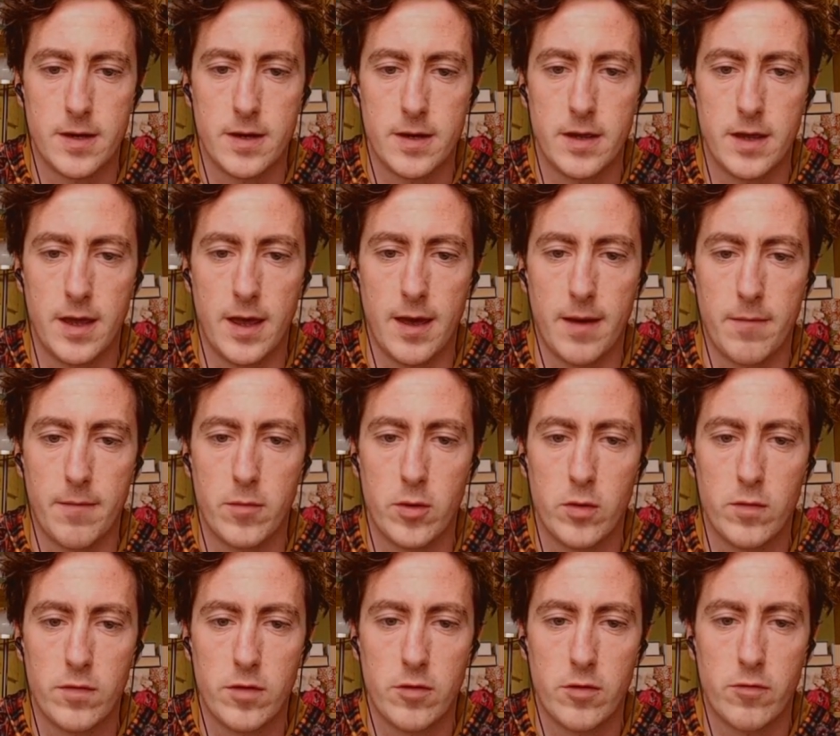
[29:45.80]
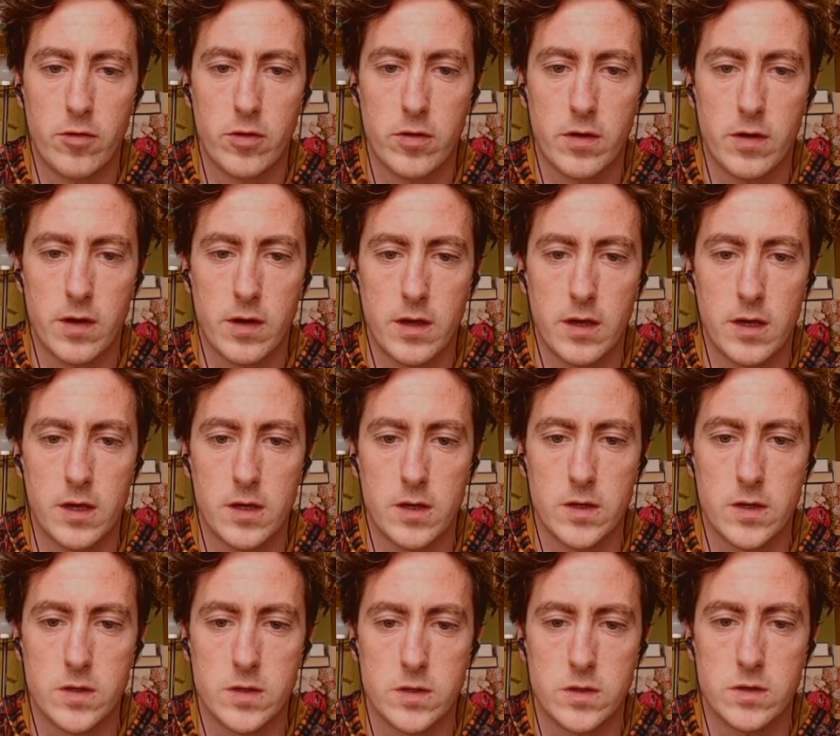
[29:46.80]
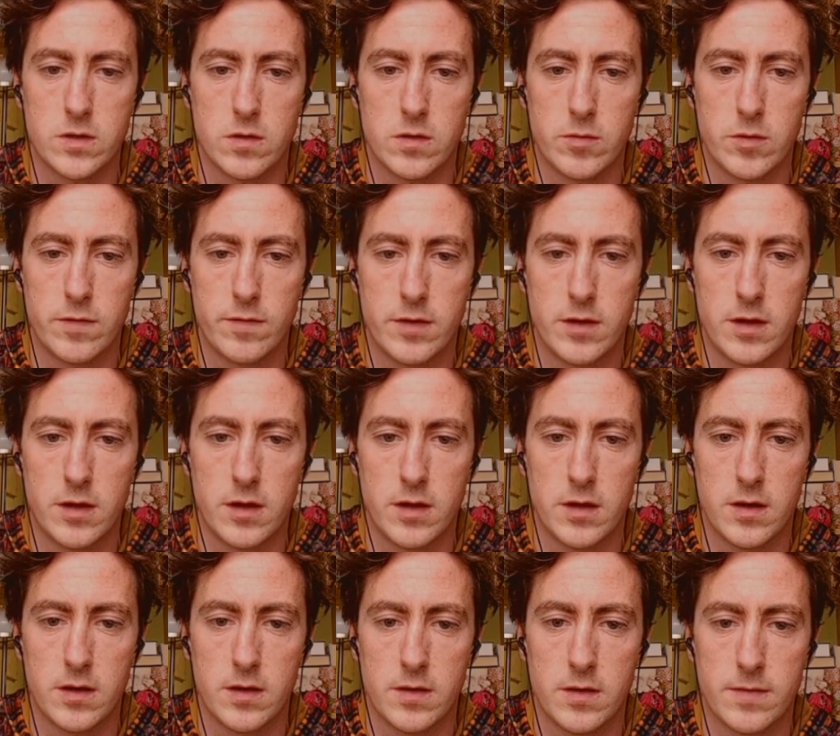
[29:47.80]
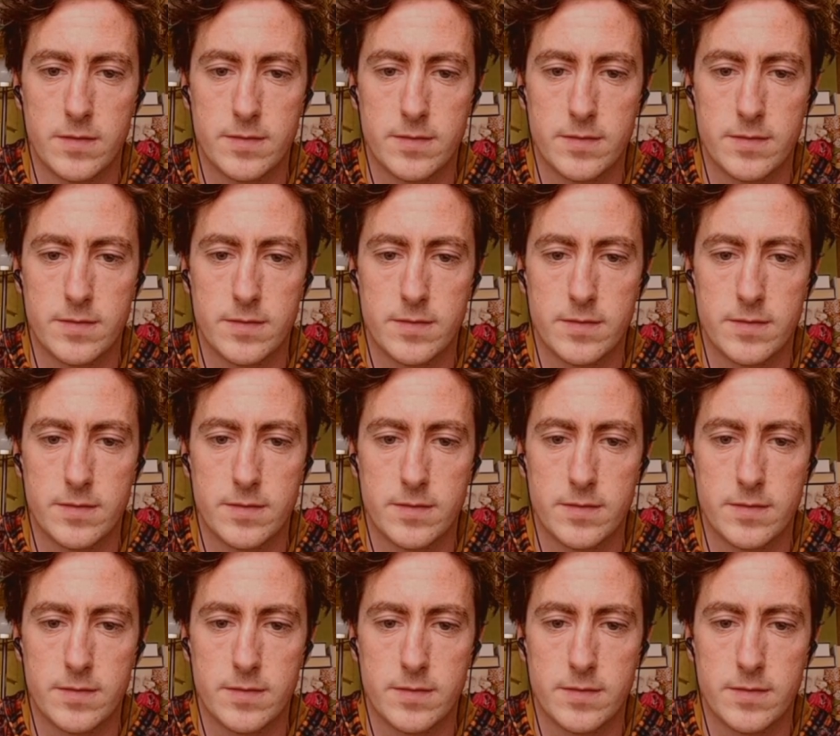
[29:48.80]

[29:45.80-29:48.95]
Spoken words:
Yeah, moving the rook is, or moving the...